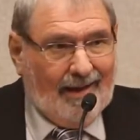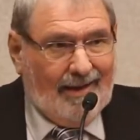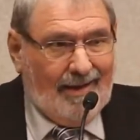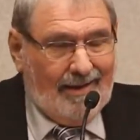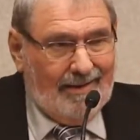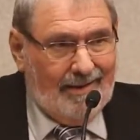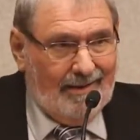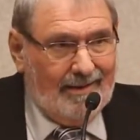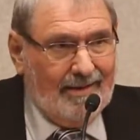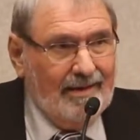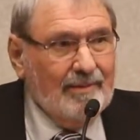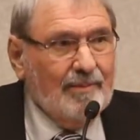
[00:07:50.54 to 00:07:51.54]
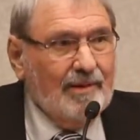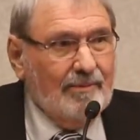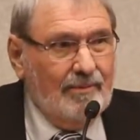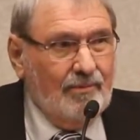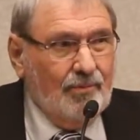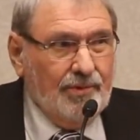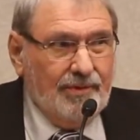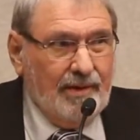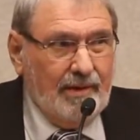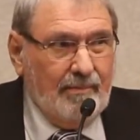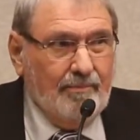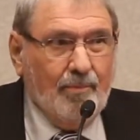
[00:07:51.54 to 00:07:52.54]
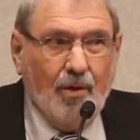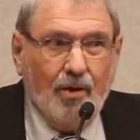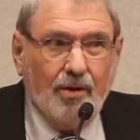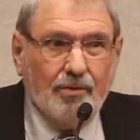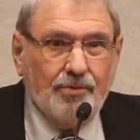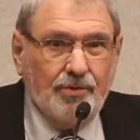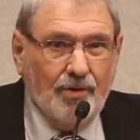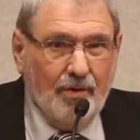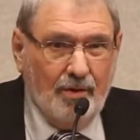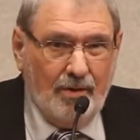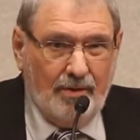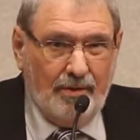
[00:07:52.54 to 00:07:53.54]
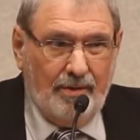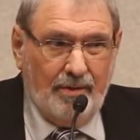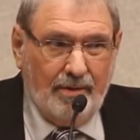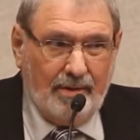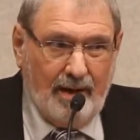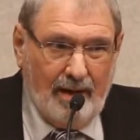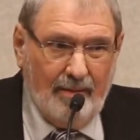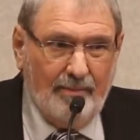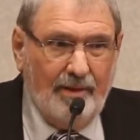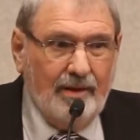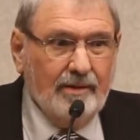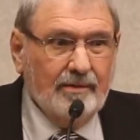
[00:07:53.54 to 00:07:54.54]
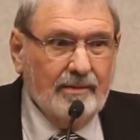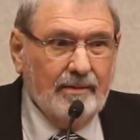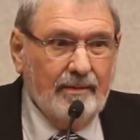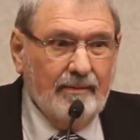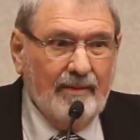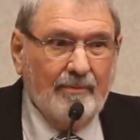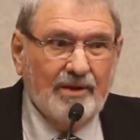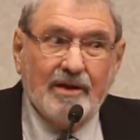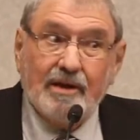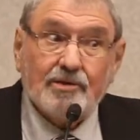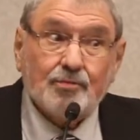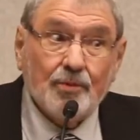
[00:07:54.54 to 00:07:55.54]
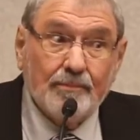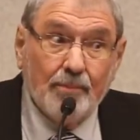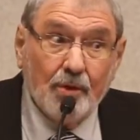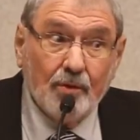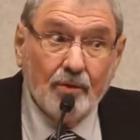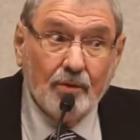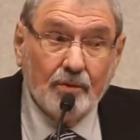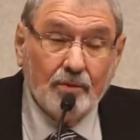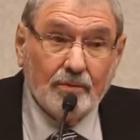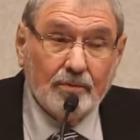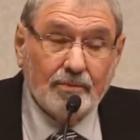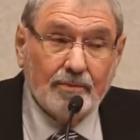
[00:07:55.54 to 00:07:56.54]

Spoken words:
and came up with a barnyard comment that begins with bull.